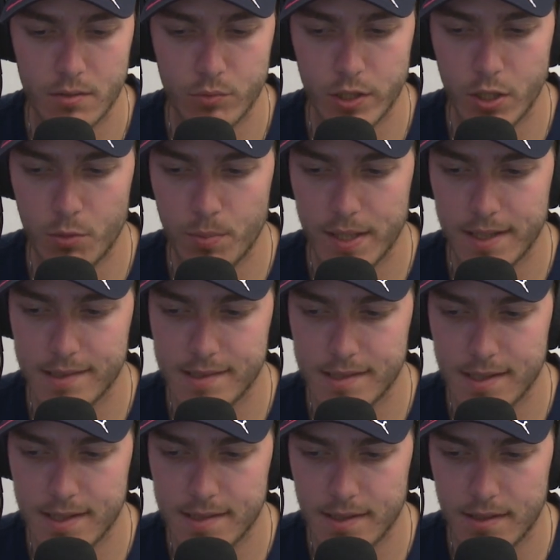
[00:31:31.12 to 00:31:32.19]
European
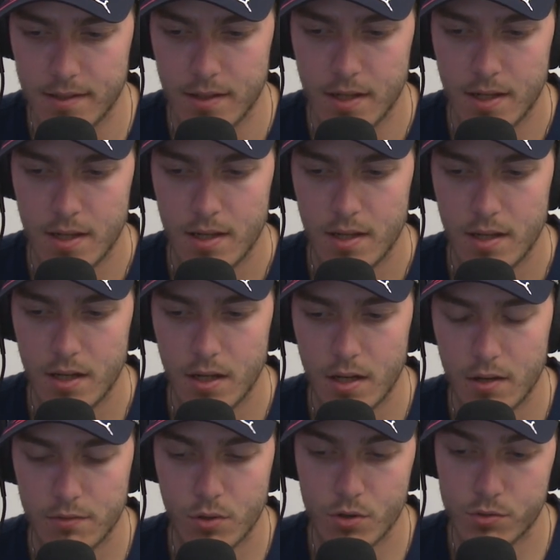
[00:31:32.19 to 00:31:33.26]
season.
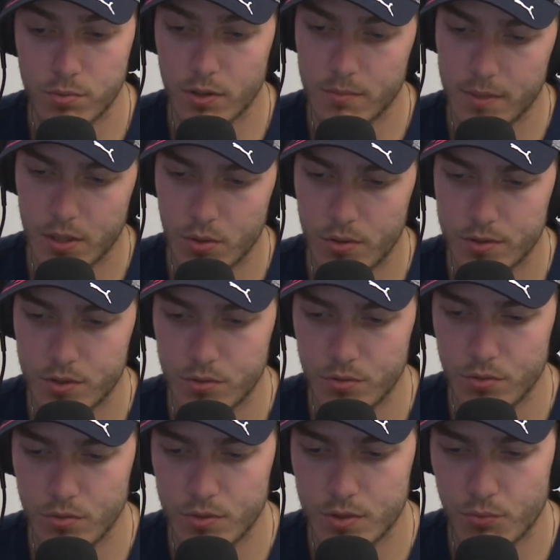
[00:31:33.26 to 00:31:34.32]
Of course, we're going to be going
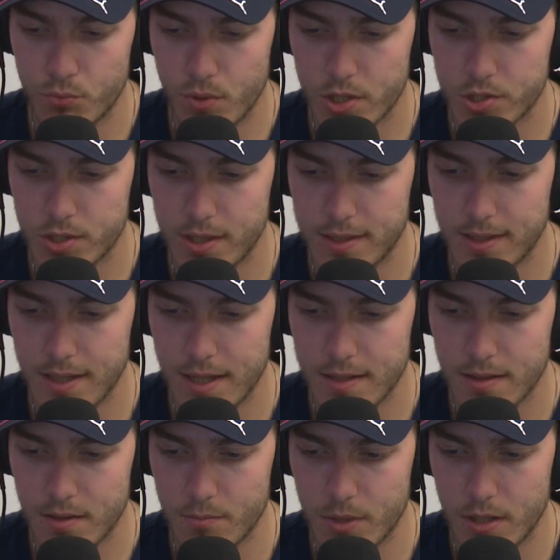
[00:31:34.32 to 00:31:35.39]
to Russia at the
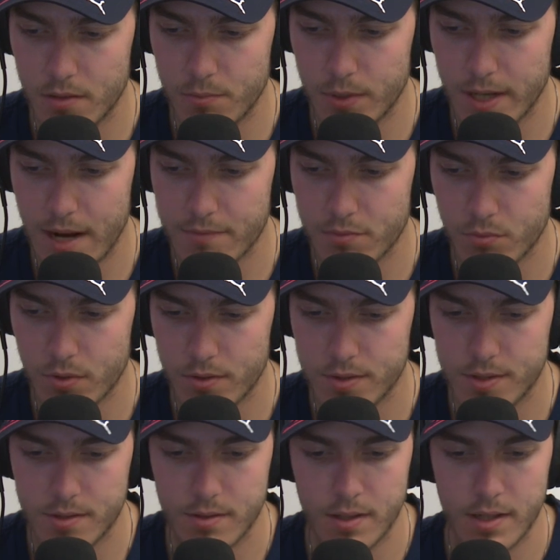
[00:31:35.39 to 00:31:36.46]
end of the month, but
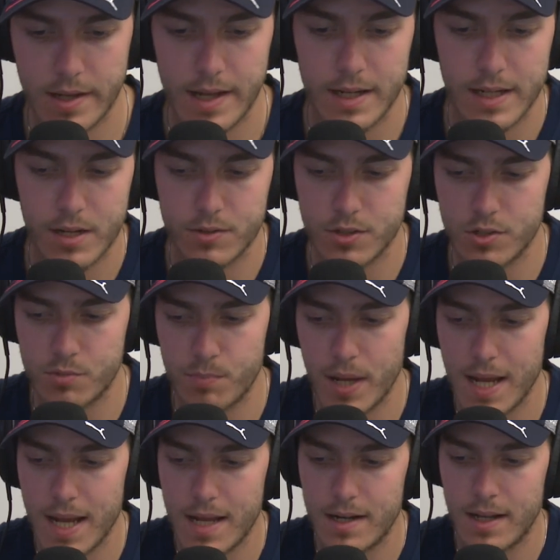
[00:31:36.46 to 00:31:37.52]
afterwards heading out to
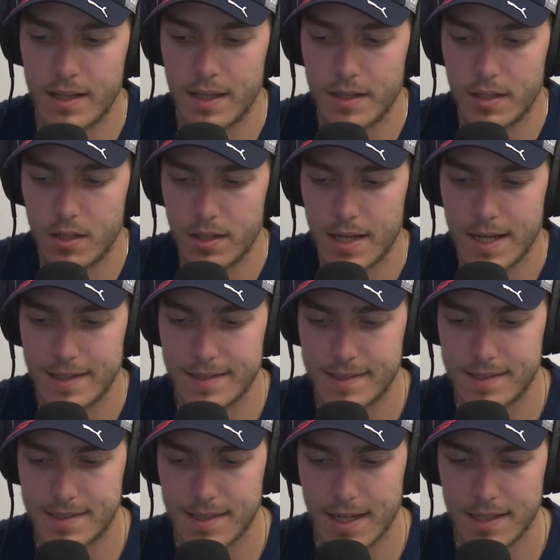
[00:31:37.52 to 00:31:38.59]
Japan and then the United
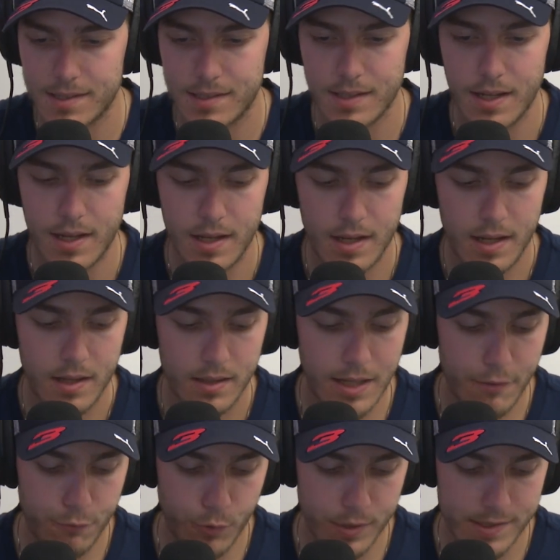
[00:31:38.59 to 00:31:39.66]
States. The
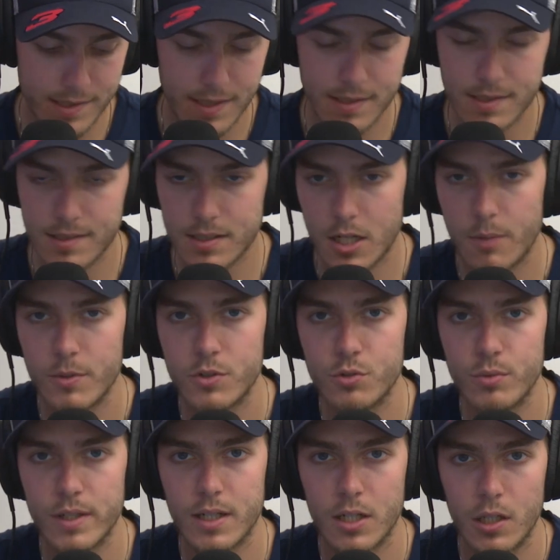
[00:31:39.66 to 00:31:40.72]
F1 season is coming
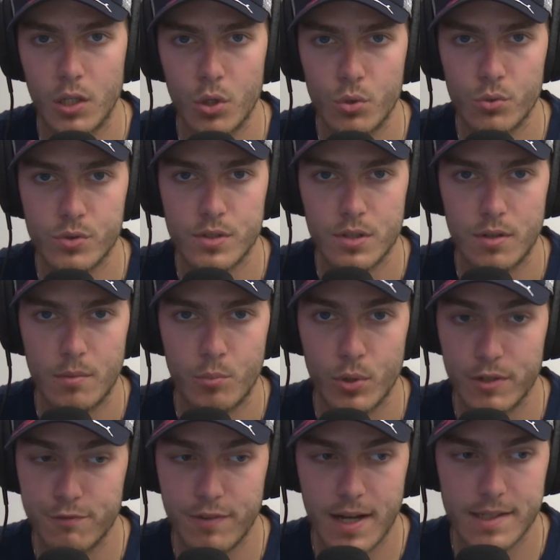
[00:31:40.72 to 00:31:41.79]
to a close
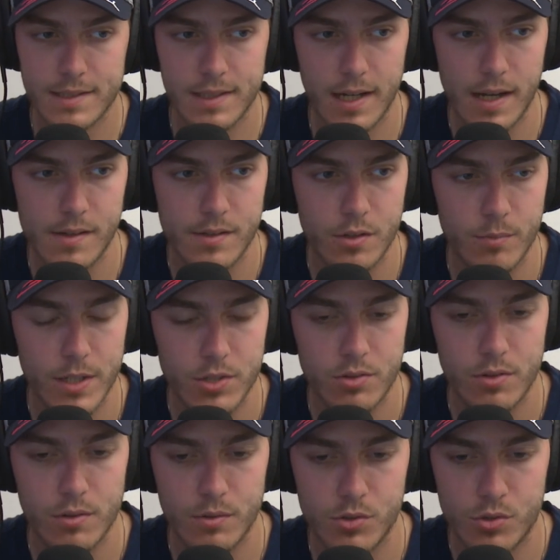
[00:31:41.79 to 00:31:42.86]
pretty fast, guys, so make
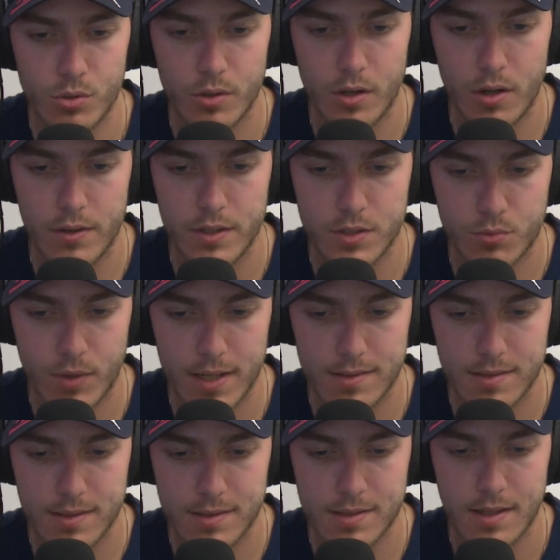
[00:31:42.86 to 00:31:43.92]
sure you enjoy all these
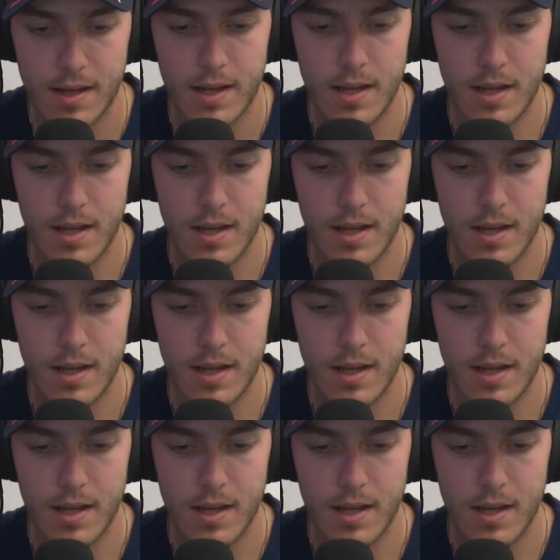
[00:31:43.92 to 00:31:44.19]
races.